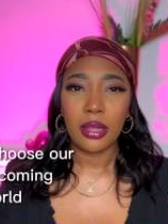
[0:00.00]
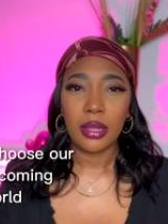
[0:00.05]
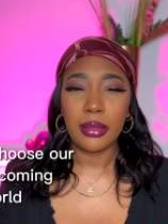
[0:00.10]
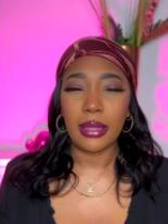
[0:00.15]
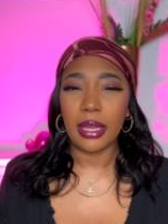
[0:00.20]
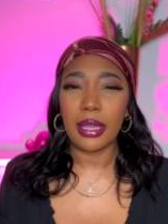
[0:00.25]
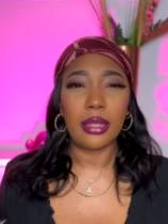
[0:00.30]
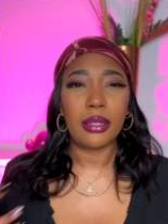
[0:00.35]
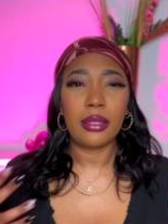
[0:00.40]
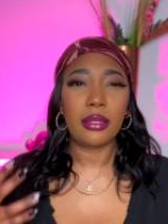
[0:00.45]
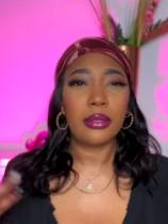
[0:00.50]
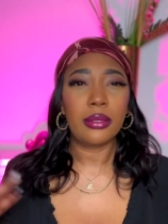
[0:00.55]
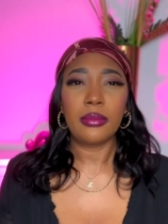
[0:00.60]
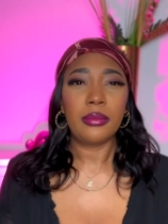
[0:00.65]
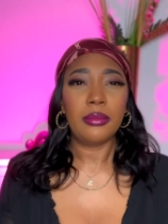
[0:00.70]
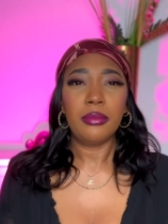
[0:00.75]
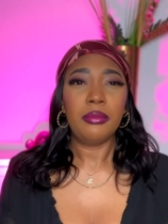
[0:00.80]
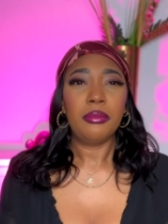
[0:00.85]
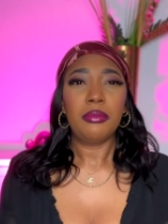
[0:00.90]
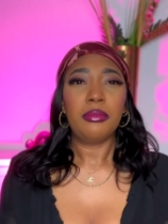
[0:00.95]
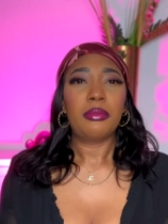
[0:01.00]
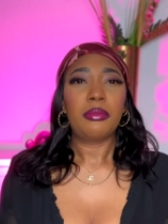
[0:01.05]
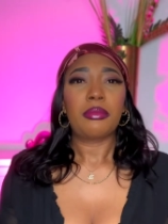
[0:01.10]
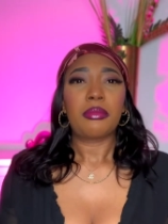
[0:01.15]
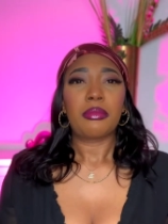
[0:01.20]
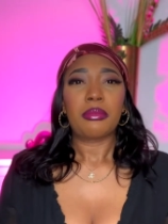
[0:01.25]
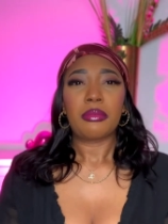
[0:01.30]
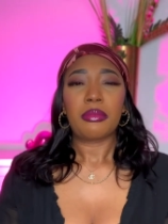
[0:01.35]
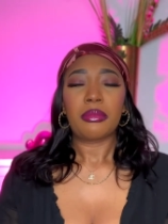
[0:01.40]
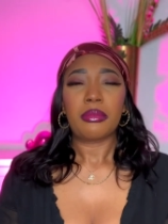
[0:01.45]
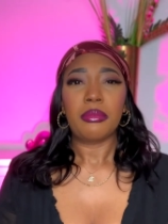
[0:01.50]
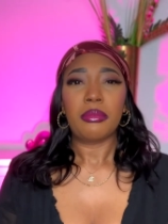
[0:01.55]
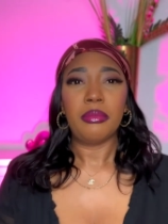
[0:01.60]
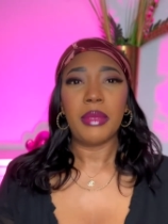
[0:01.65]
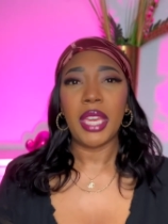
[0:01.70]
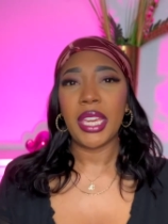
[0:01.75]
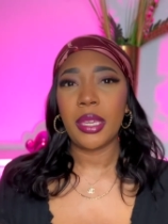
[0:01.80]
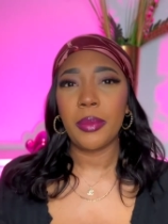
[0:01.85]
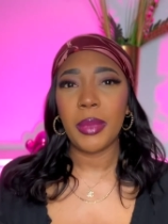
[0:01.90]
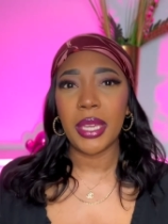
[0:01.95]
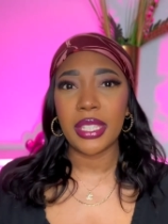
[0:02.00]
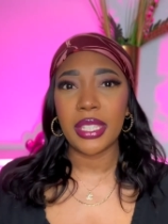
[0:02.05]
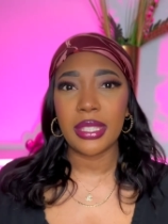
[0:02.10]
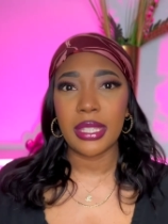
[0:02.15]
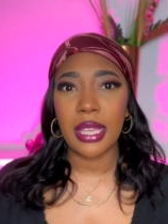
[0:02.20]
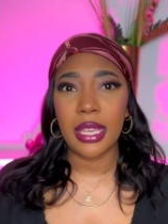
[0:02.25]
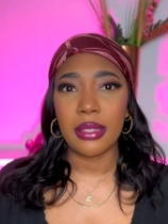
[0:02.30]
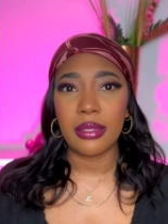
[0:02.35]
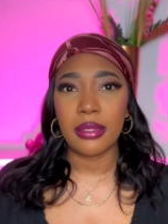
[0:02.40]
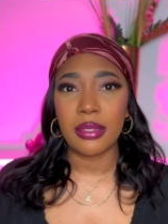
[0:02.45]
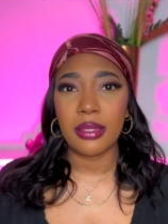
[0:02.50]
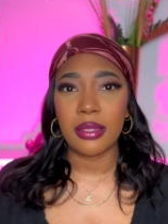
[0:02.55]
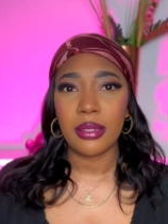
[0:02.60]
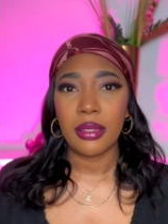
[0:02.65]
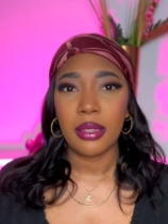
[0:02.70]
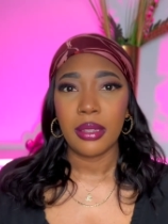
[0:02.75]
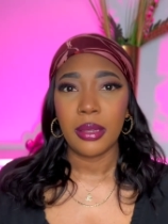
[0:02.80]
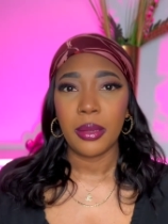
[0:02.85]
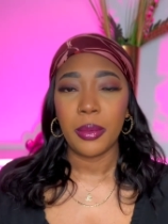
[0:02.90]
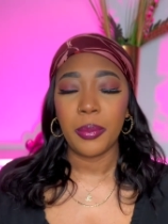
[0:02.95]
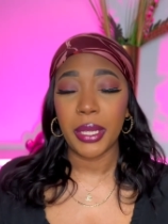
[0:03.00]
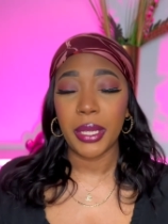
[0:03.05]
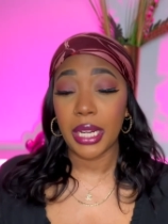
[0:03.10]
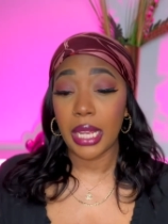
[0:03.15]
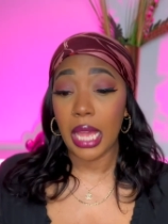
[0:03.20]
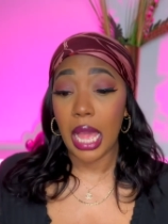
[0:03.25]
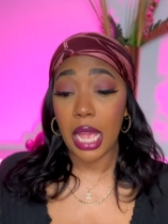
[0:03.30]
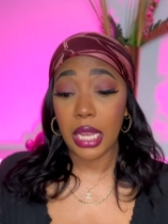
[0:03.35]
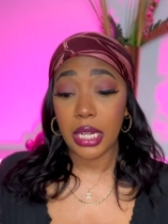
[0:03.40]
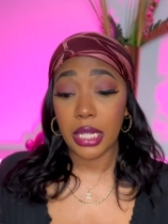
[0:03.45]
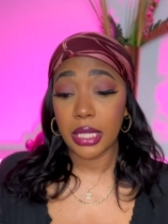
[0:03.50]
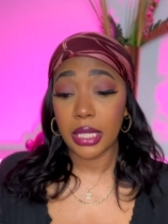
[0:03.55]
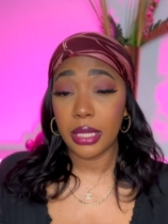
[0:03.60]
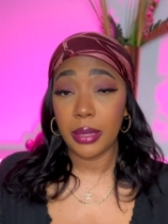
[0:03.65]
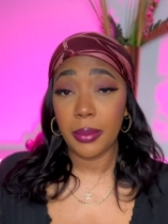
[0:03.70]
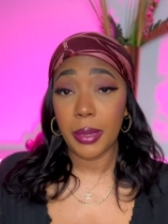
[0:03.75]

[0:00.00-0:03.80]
Like, make it make sense. But it actually